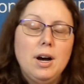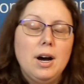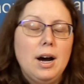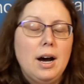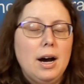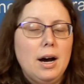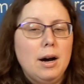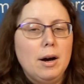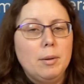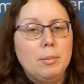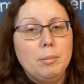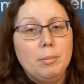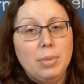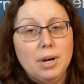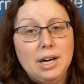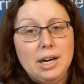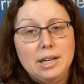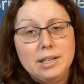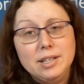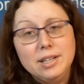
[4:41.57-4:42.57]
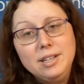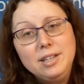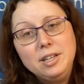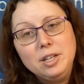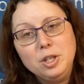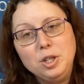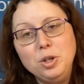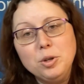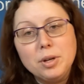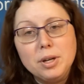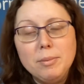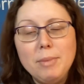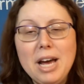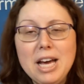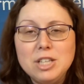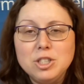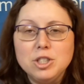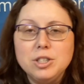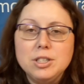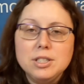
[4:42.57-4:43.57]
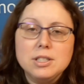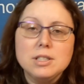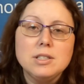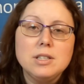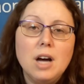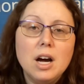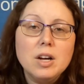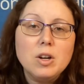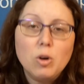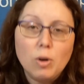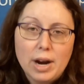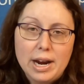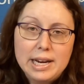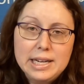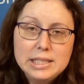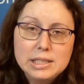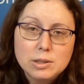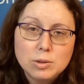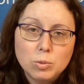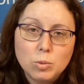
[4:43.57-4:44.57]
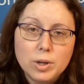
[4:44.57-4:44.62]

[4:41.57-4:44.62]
Um, but you can imagine this is not great